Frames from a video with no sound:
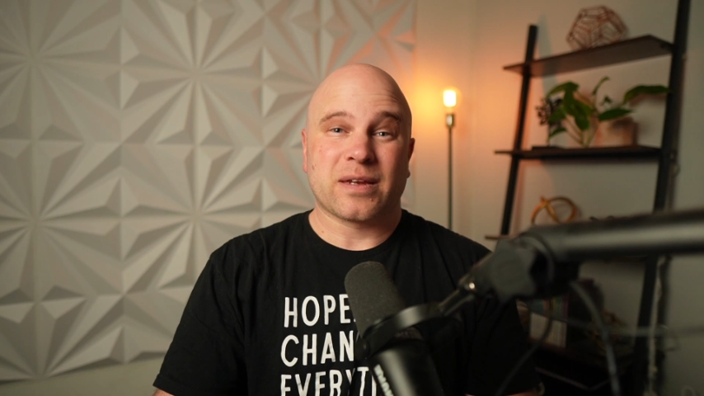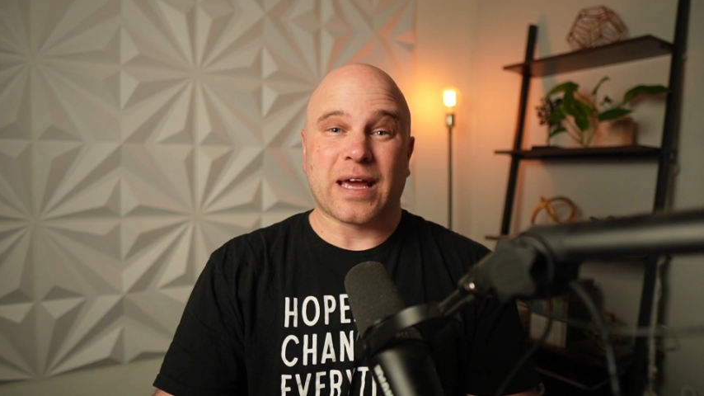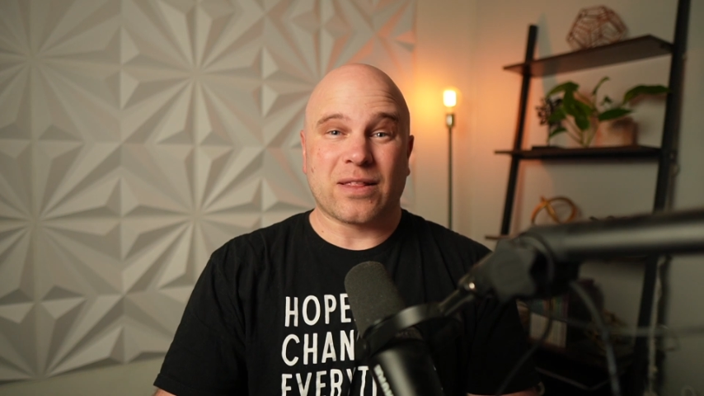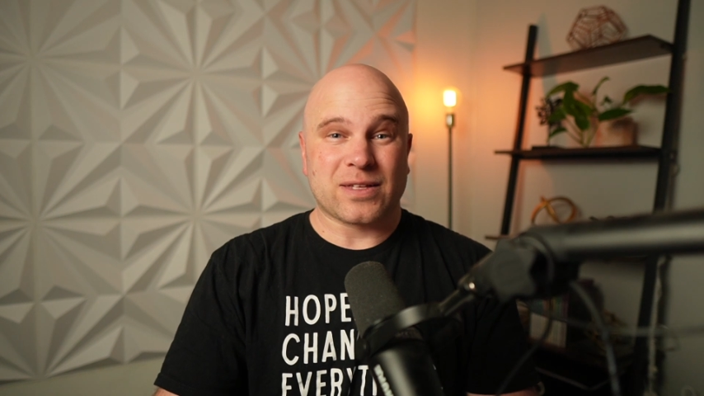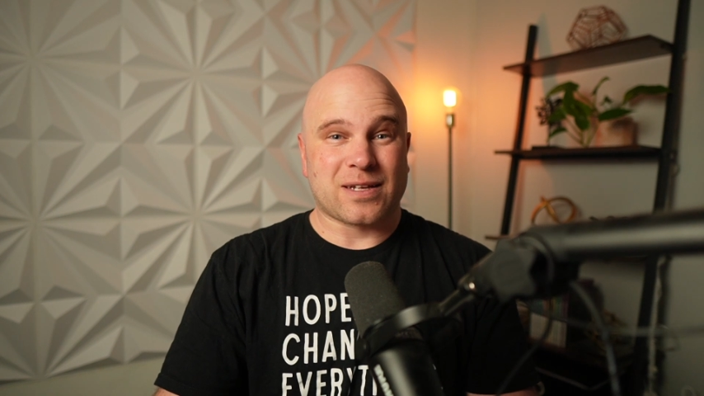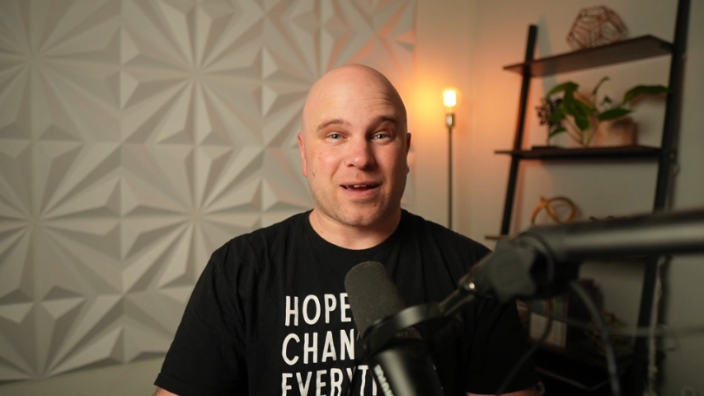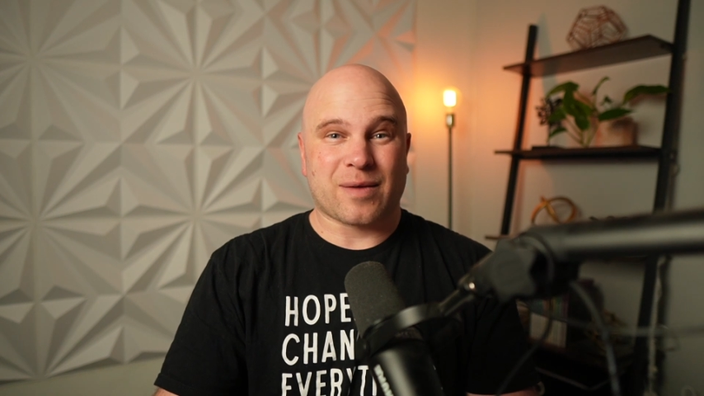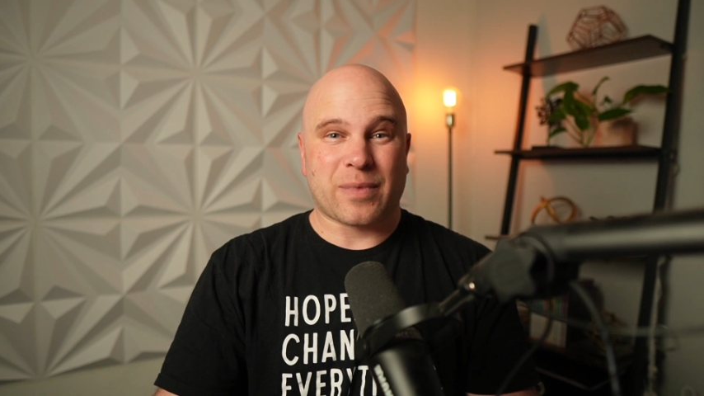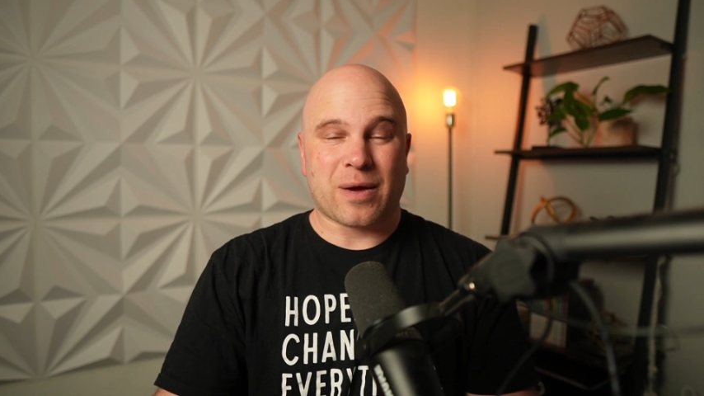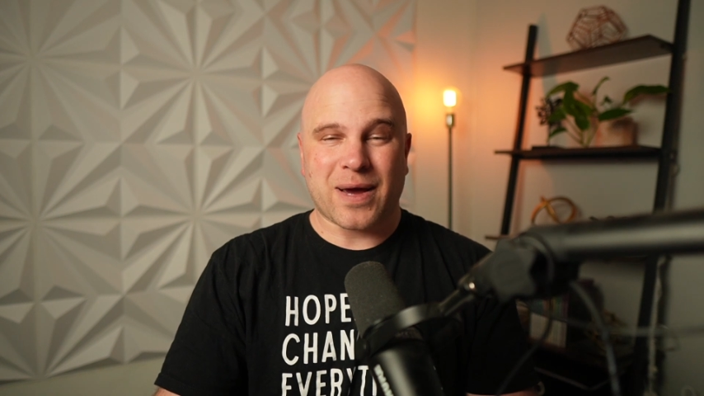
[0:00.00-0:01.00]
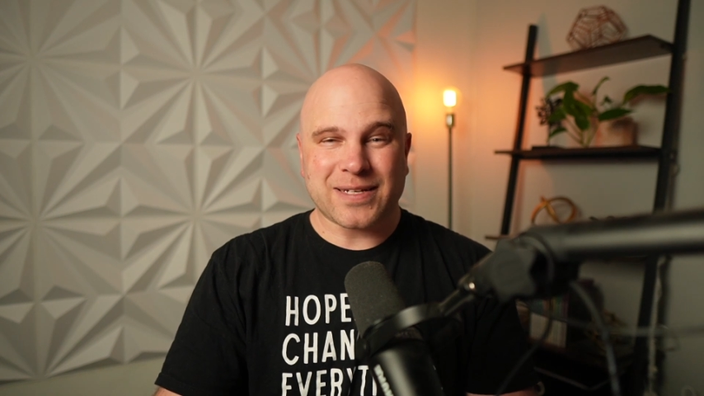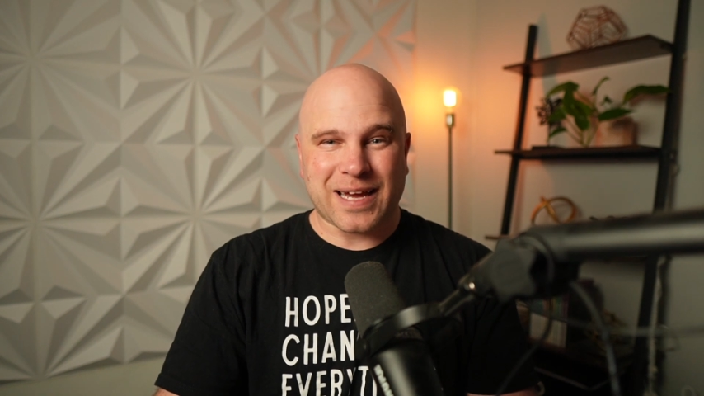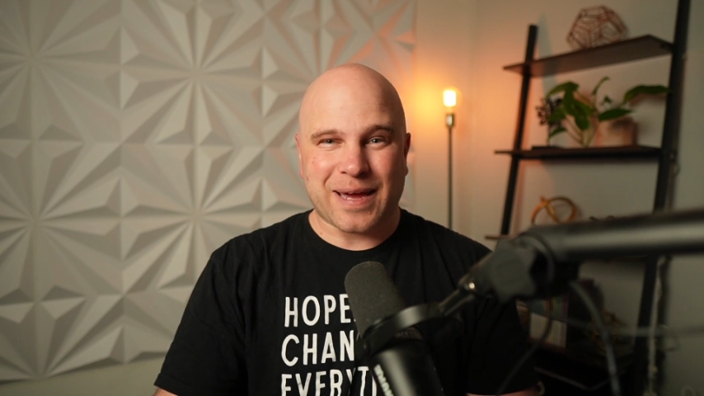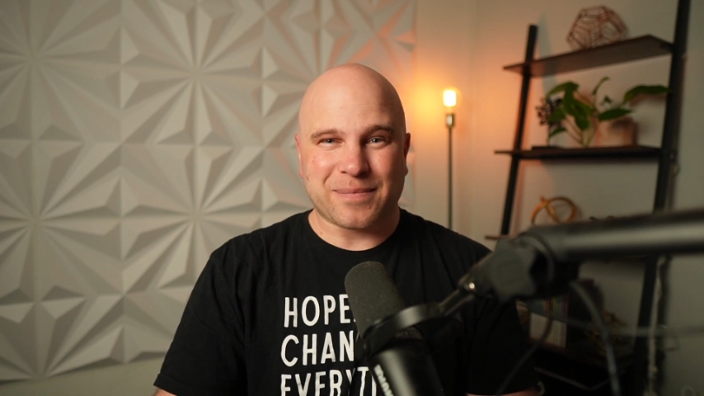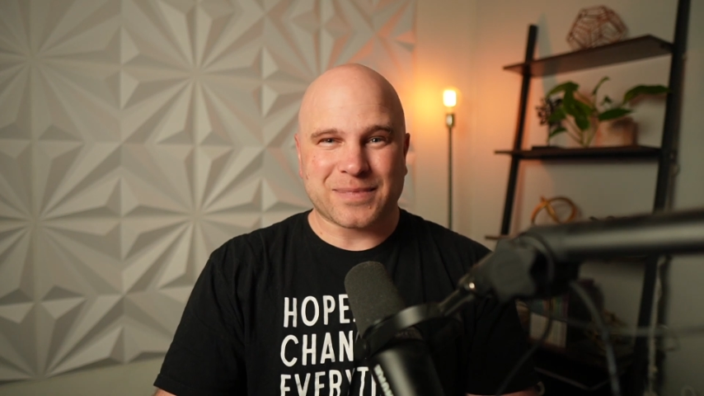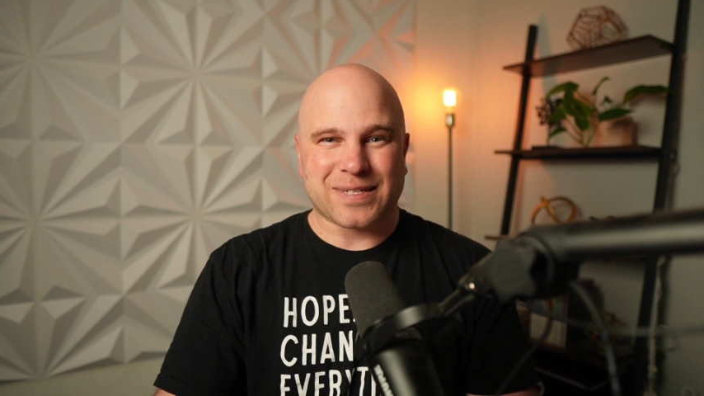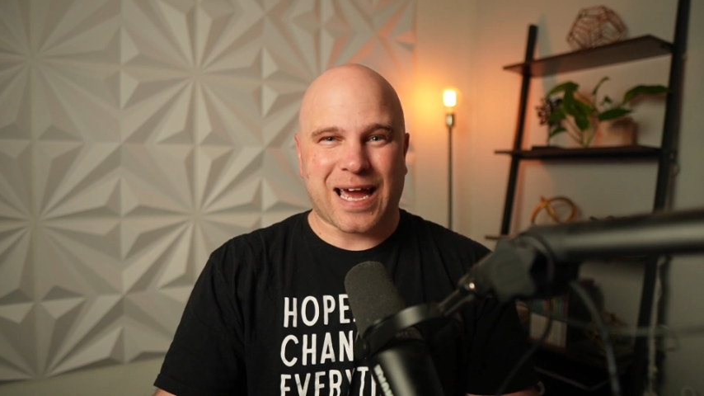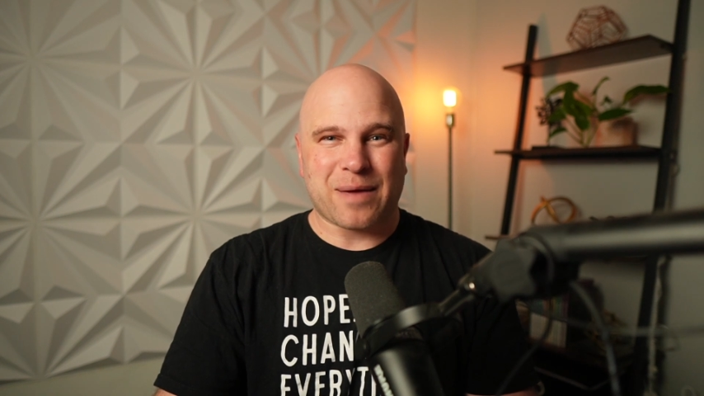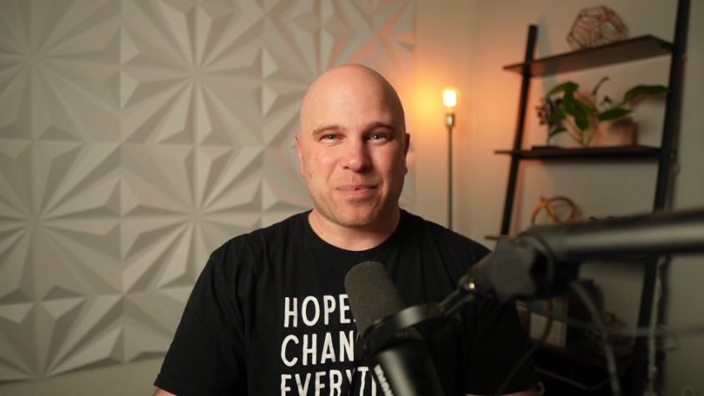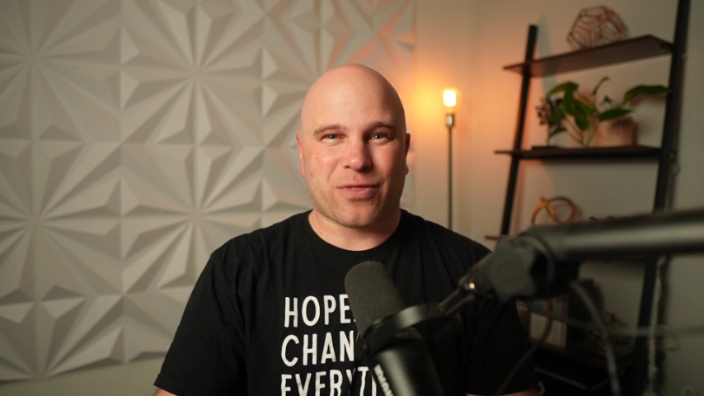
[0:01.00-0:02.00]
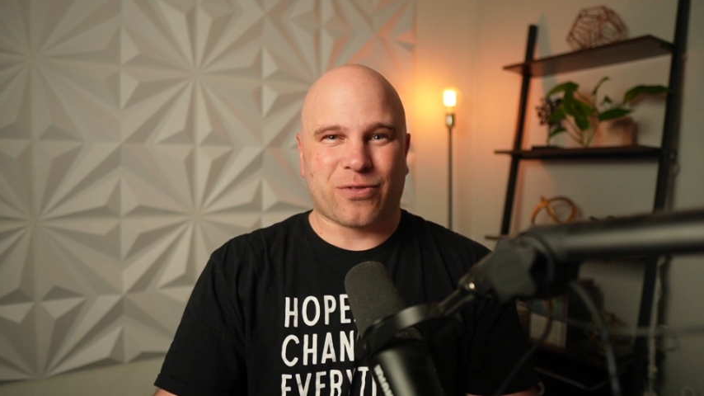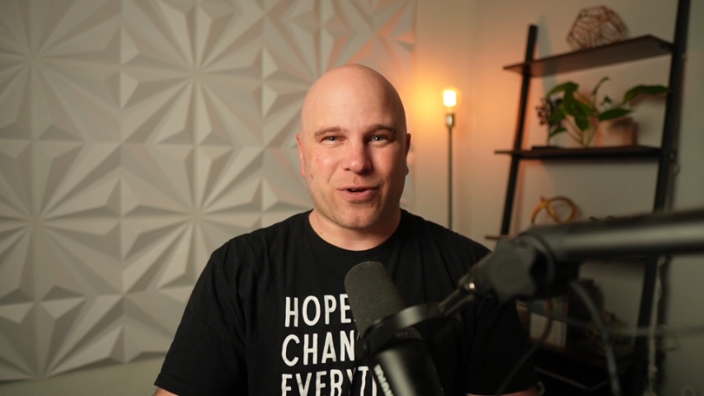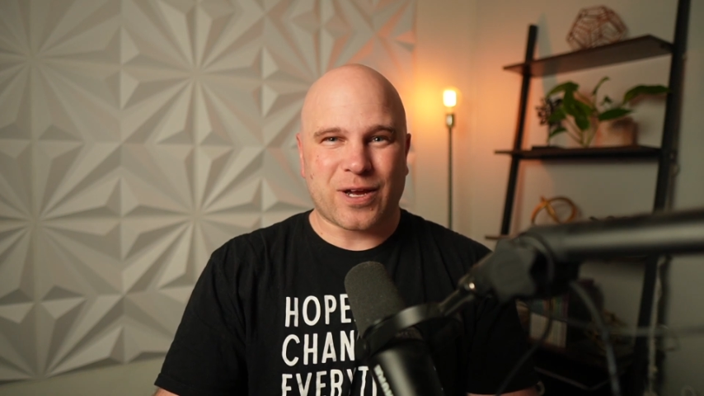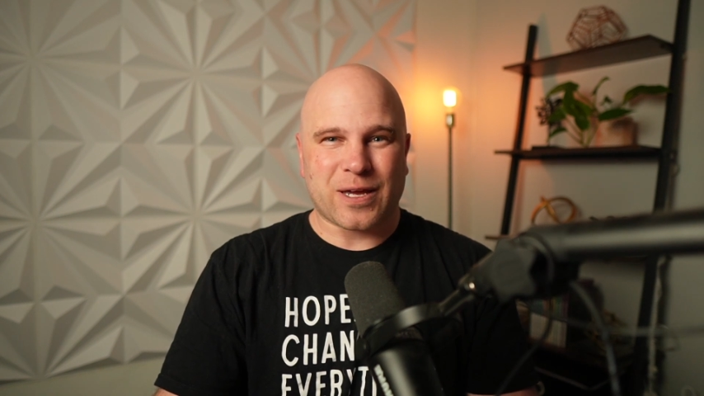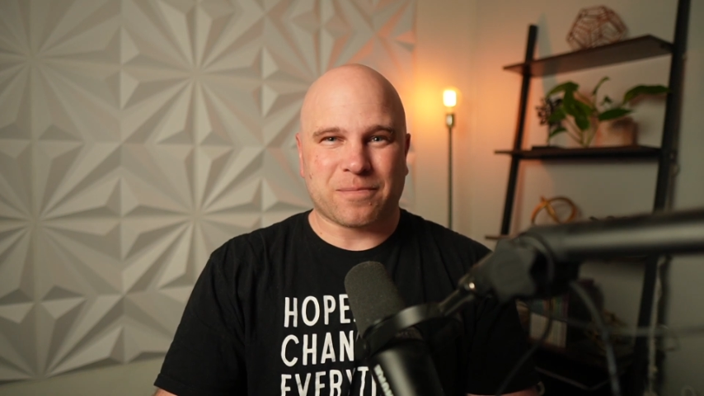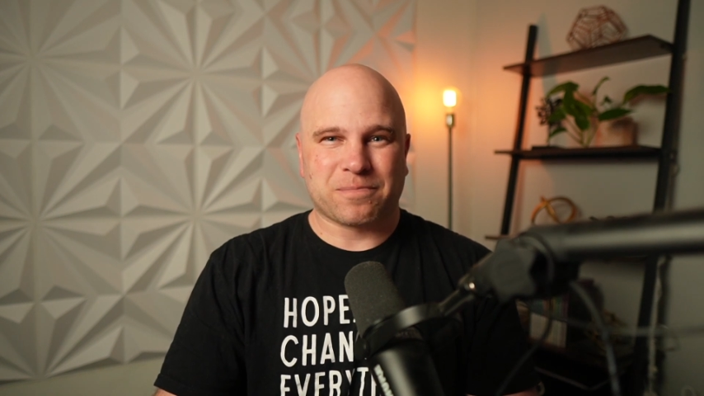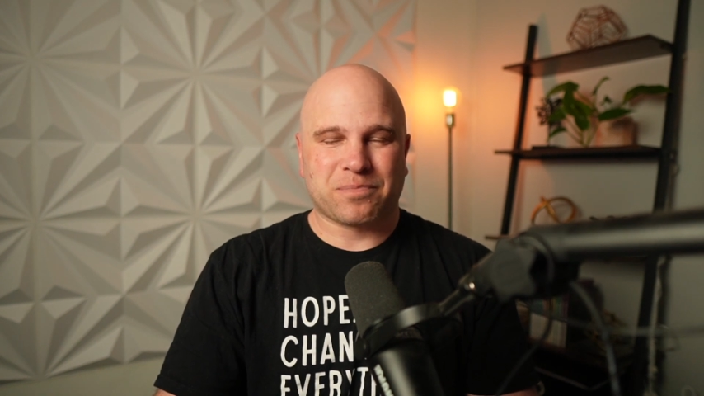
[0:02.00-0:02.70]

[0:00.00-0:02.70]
Now let's talk about my type, type 3.